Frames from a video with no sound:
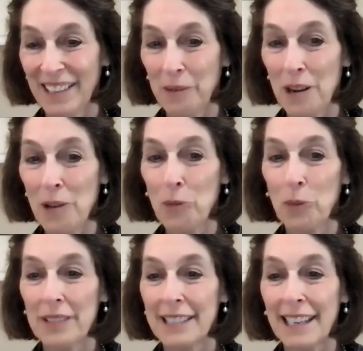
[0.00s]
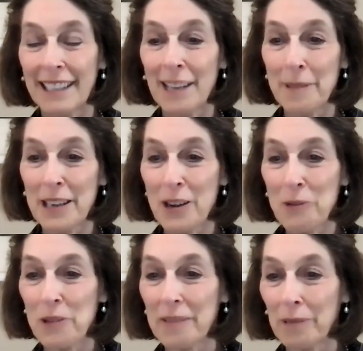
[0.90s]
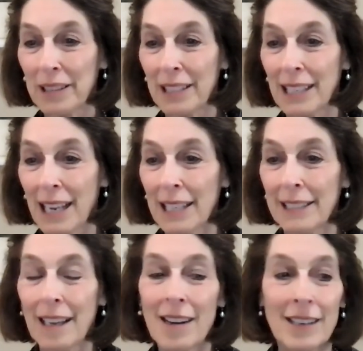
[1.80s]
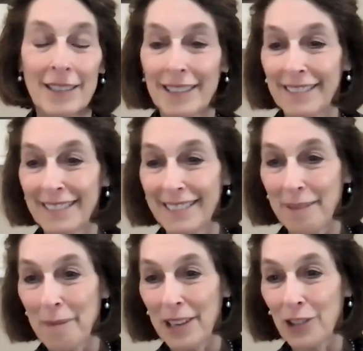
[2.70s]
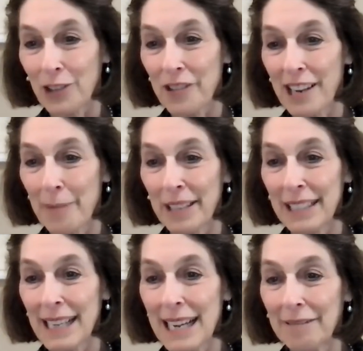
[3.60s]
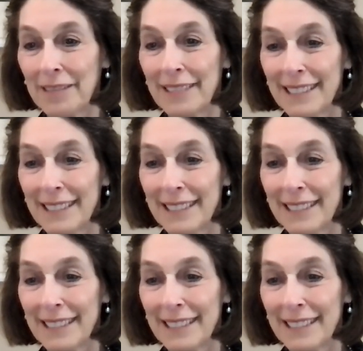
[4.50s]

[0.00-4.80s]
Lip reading: Well, let me know what the days are. Make sure that I'm in town.